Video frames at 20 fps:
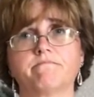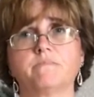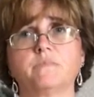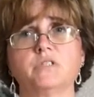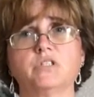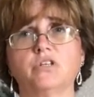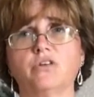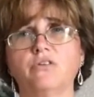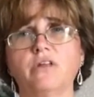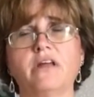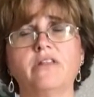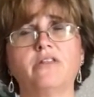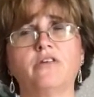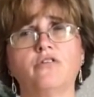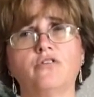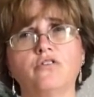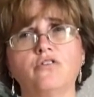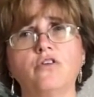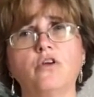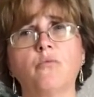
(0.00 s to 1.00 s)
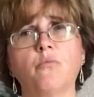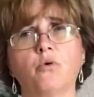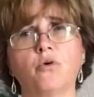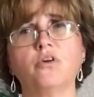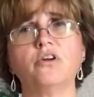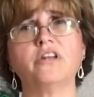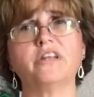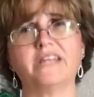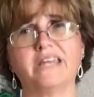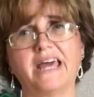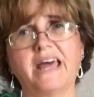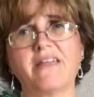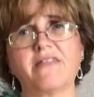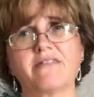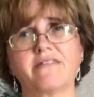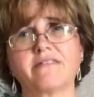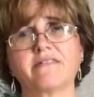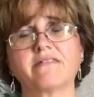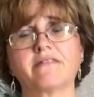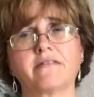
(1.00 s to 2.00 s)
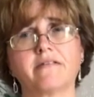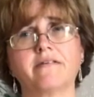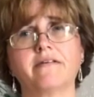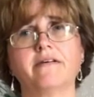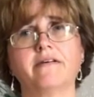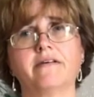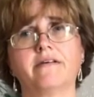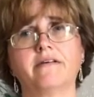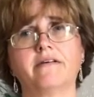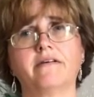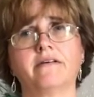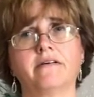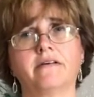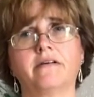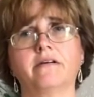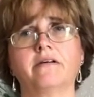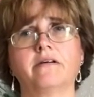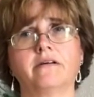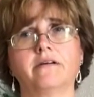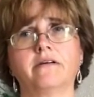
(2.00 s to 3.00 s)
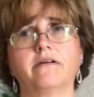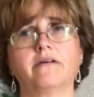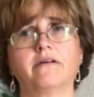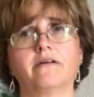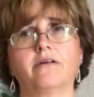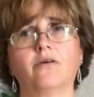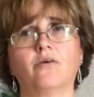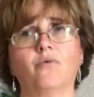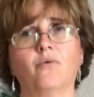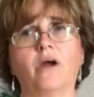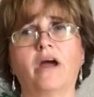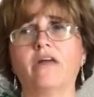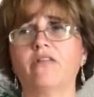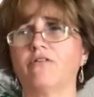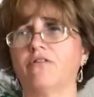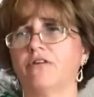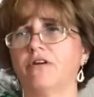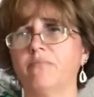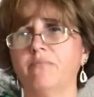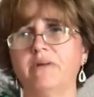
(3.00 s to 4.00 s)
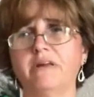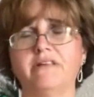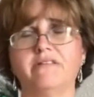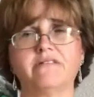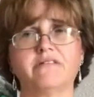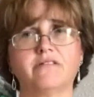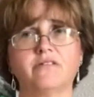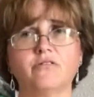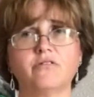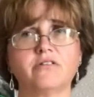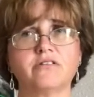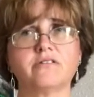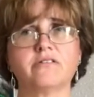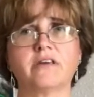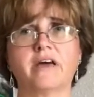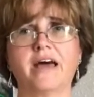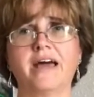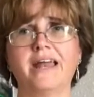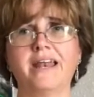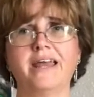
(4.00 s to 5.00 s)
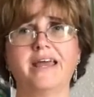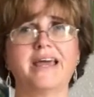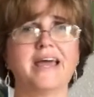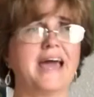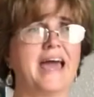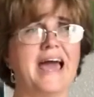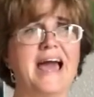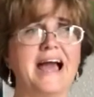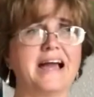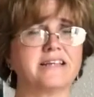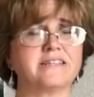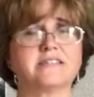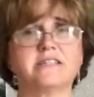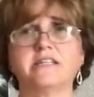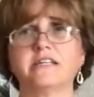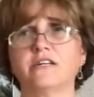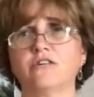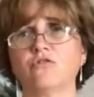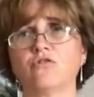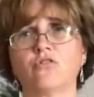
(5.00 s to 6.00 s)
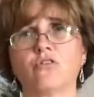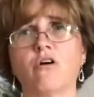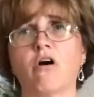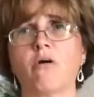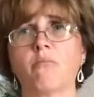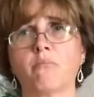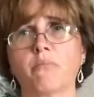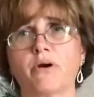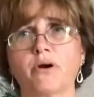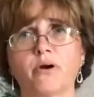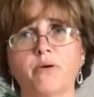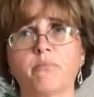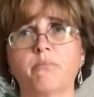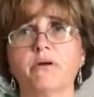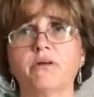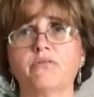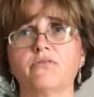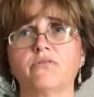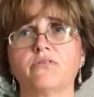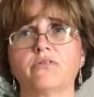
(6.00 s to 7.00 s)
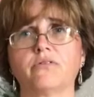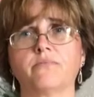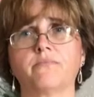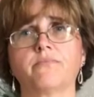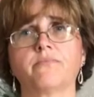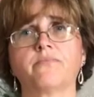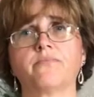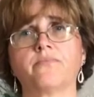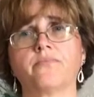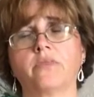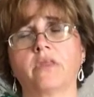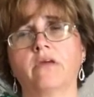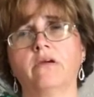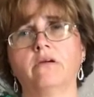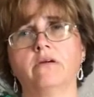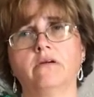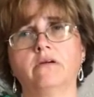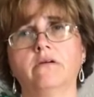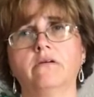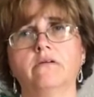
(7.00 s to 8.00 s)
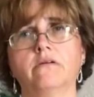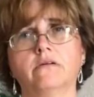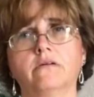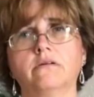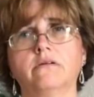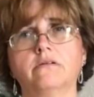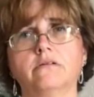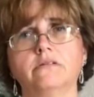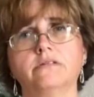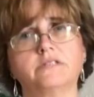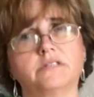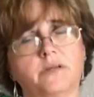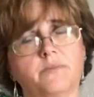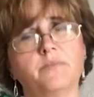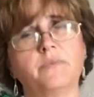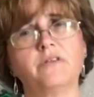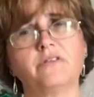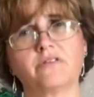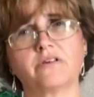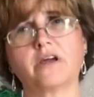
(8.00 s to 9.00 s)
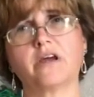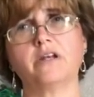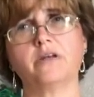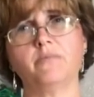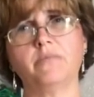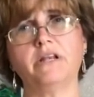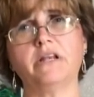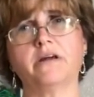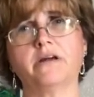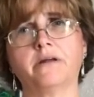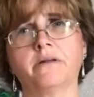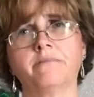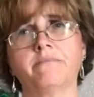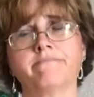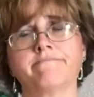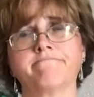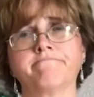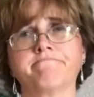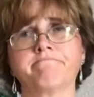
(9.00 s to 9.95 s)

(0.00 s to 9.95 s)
So that there's no more deaths. Rather it be suicide, accident, or on purpose. Something's got to be done.